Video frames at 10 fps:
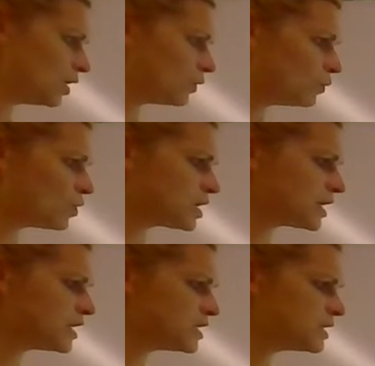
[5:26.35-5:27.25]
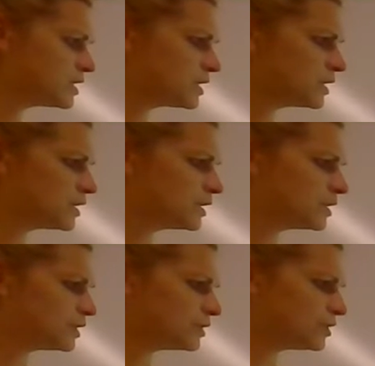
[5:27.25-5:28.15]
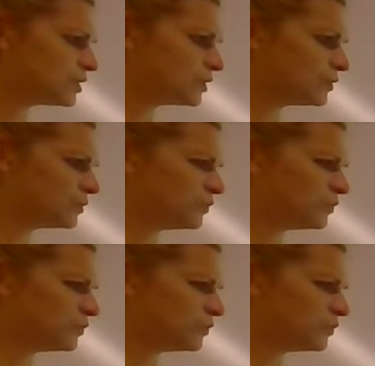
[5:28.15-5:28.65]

1, 2,